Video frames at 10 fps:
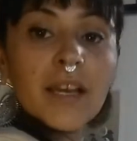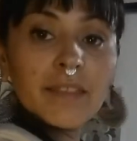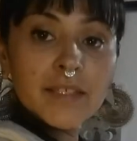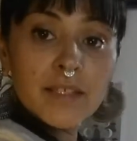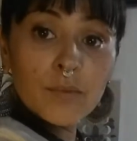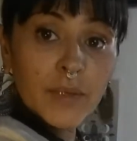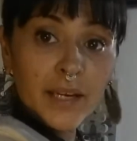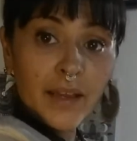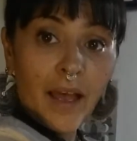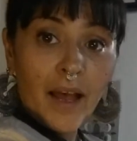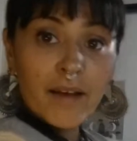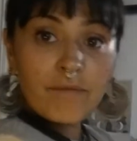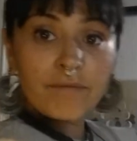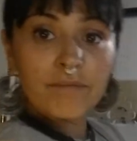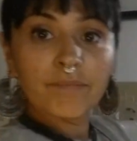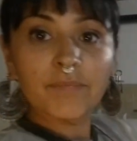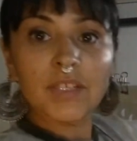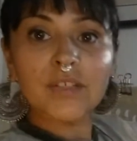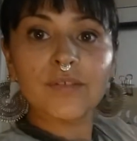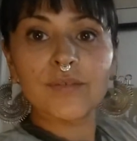This is what I have.
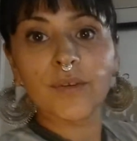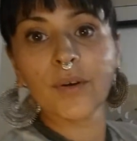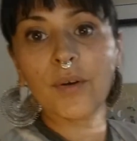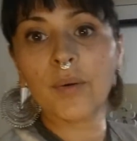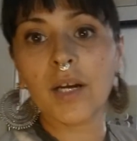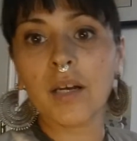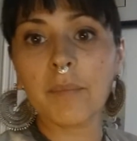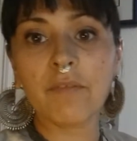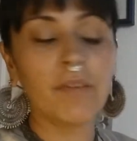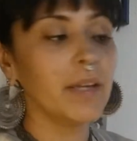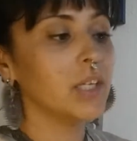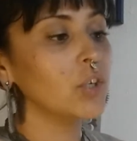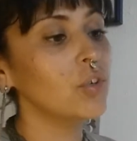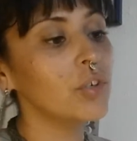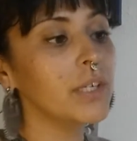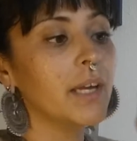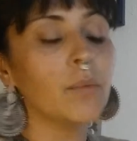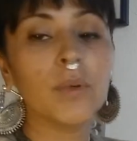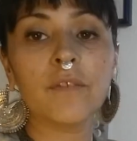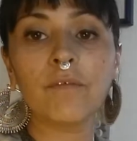So if I could, I
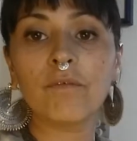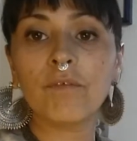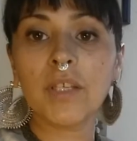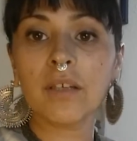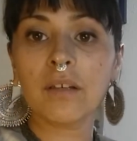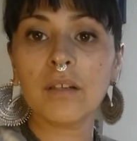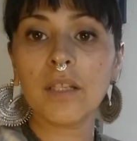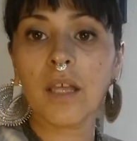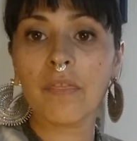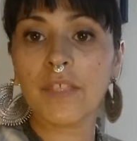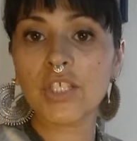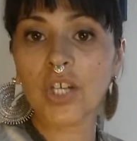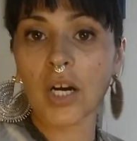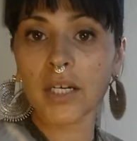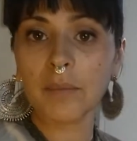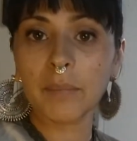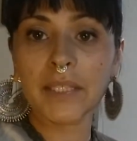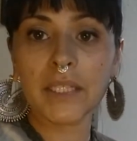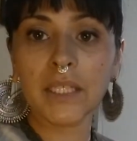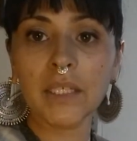would fill the jar
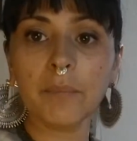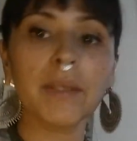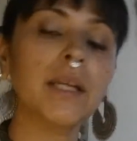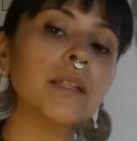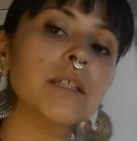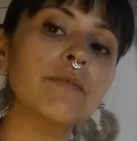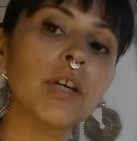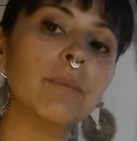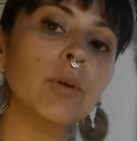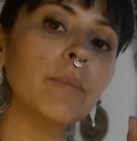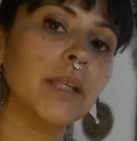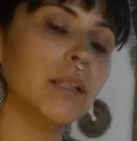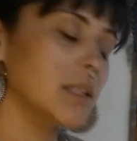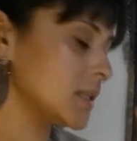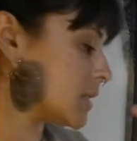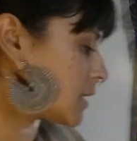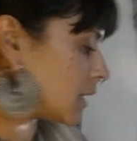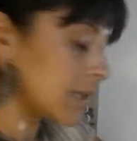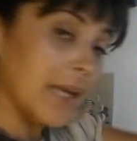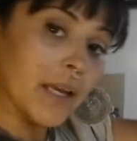completely, but at this very moment, this is
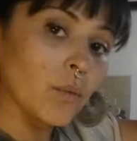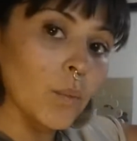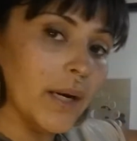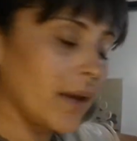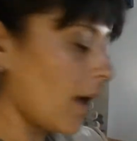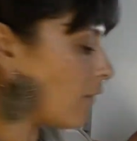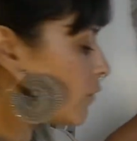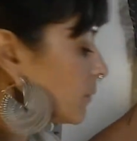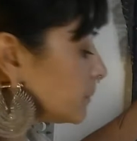again what I have.